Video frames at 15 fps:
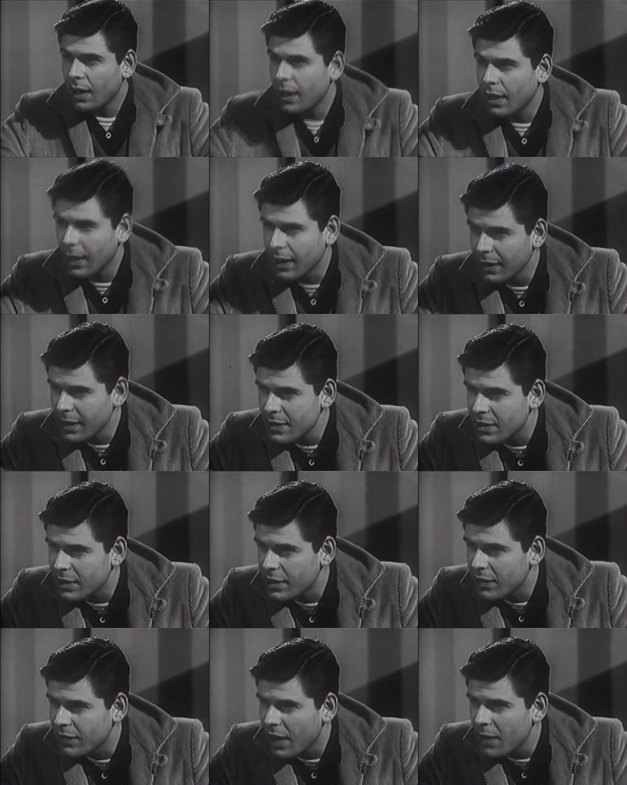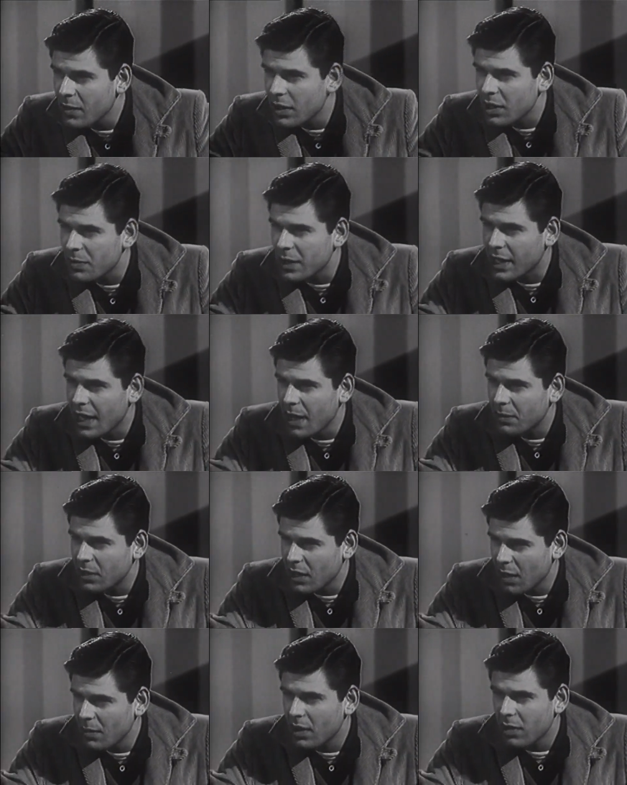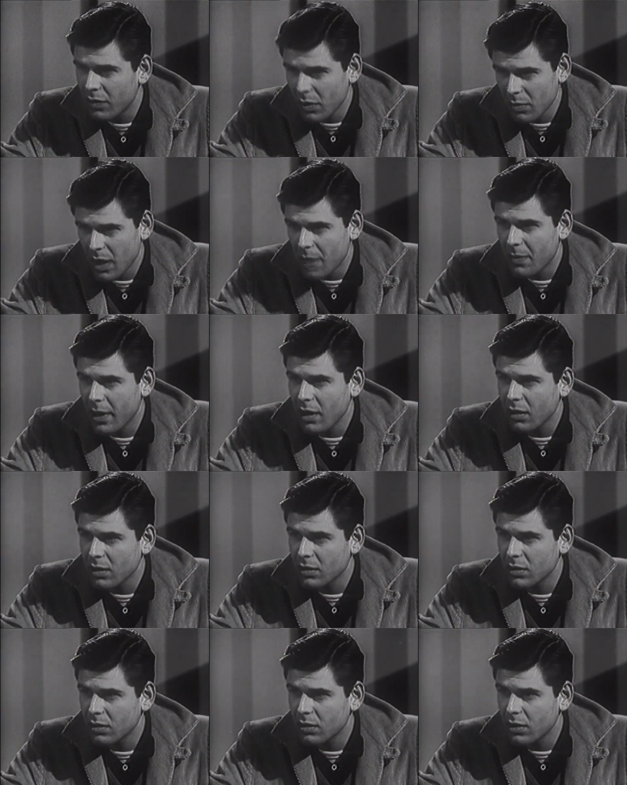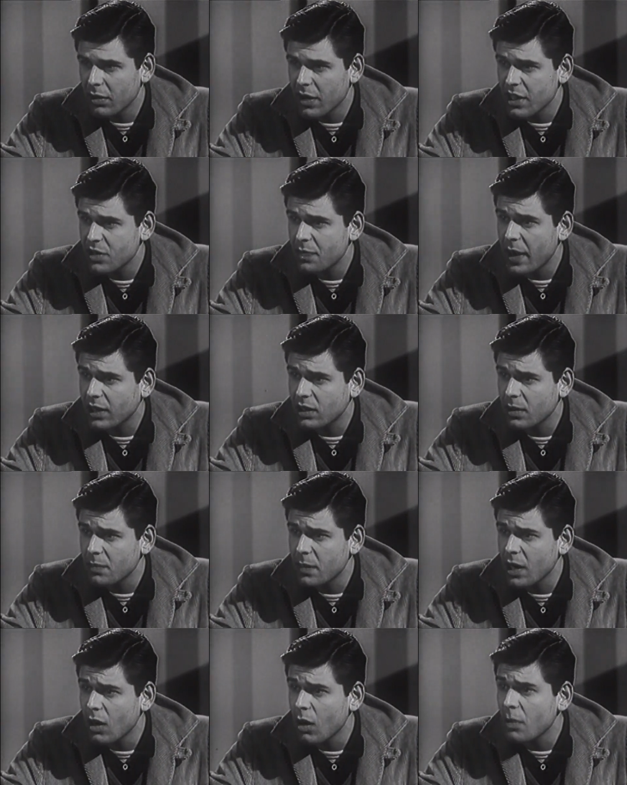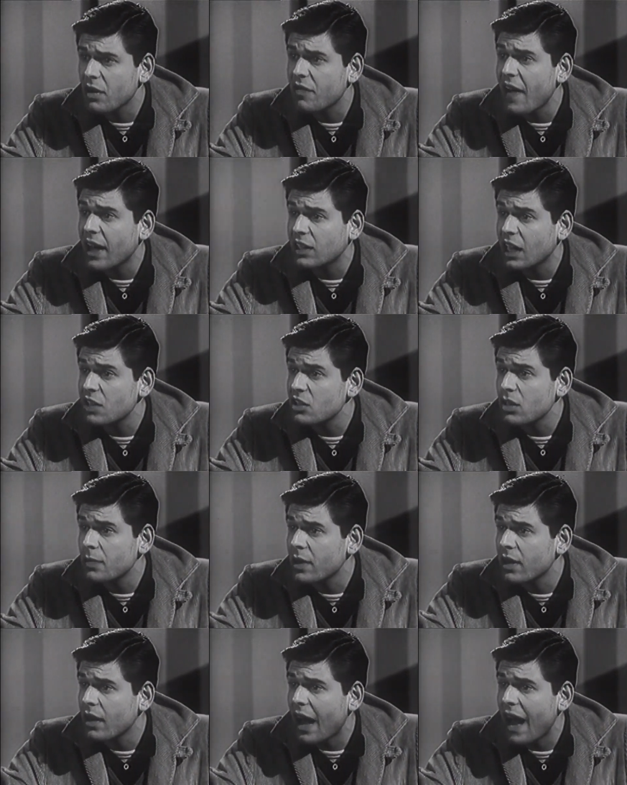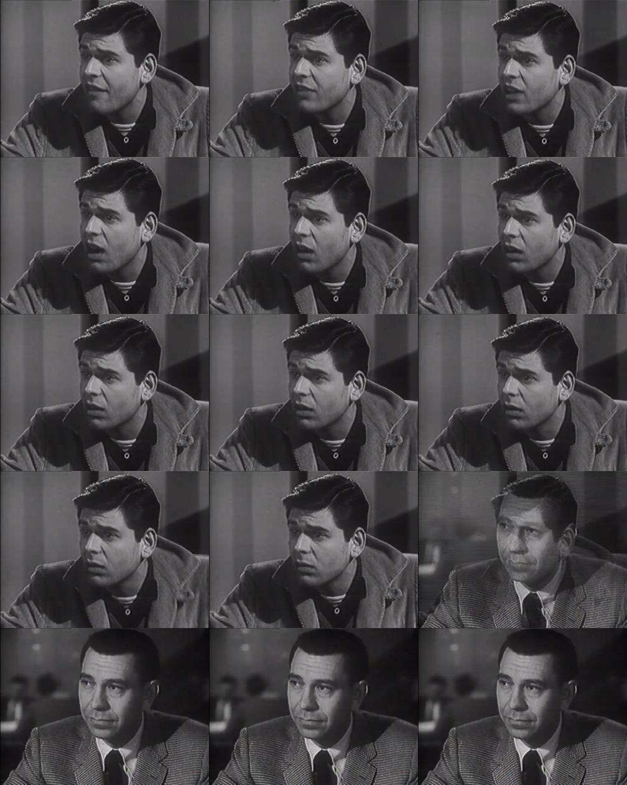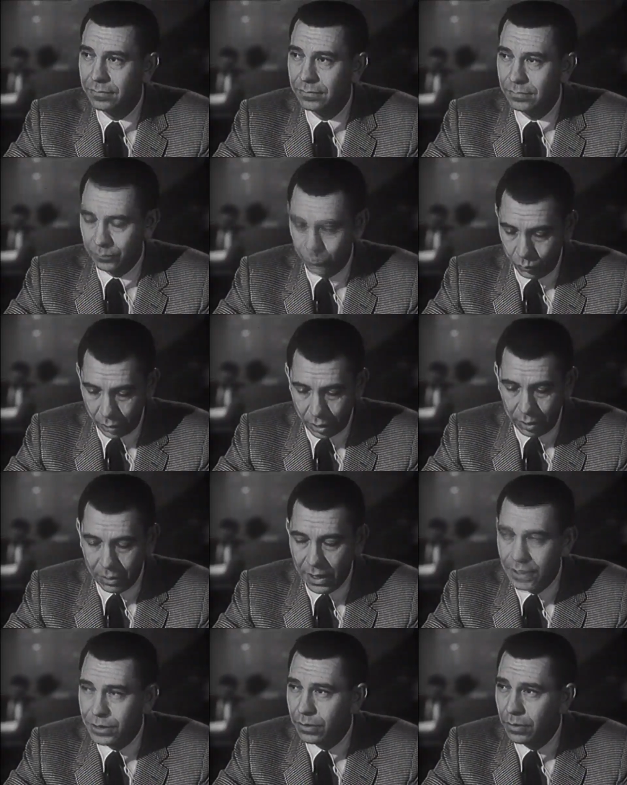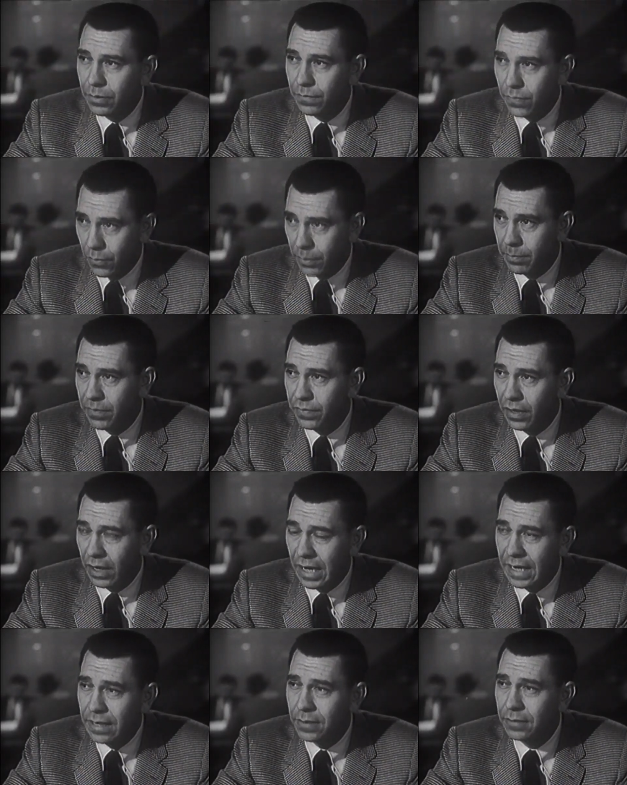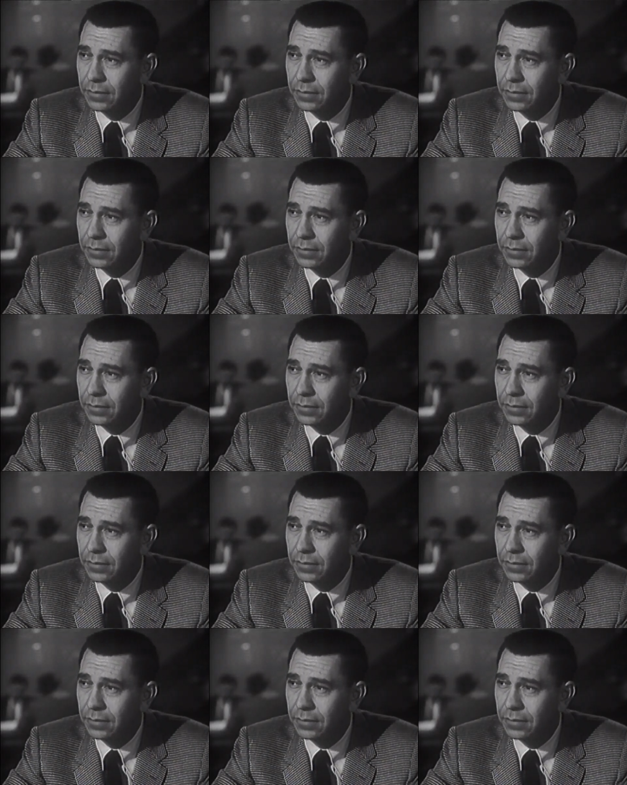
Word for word: Now, uh, listen, if I'm going to be kept here, I better phone my parents. They're expecting me home. In fact, I should have been there half an hour ago. Well, all right. You can phone them if you like.